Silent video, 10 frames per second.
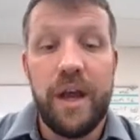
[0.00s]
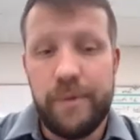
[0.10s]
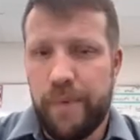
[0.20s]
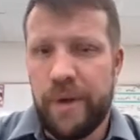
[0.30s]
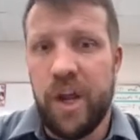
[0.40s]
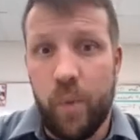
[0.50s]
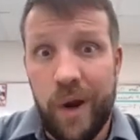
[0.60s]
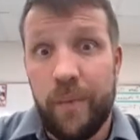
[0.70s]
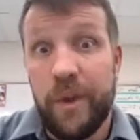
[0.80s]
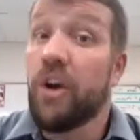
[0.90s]
depending on
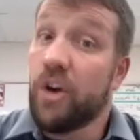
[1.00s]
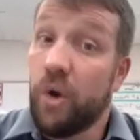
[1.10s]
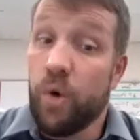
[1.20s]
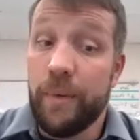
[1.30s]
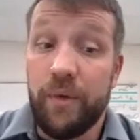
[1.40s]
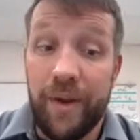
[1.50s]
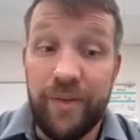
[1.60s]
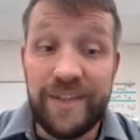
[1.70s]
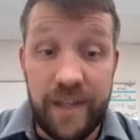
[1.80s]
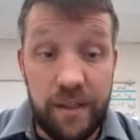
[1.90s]
where we are in our orbit around
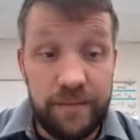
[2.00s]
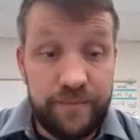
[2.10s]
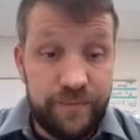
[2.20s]
the sun.